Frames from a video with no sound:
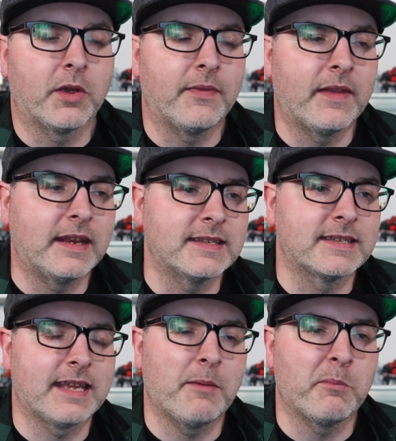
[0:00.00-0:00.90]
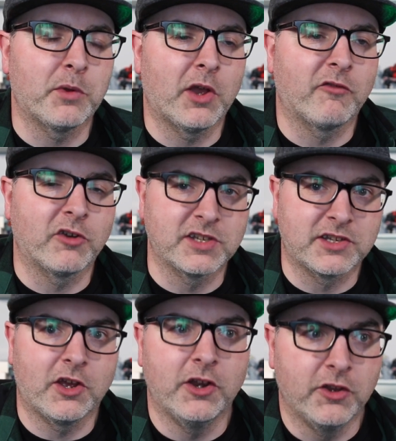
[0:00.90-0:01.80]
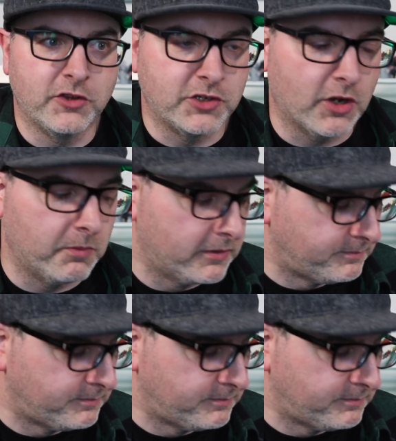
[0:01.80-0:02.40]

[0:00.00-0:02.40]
and then in December I've got to start another job.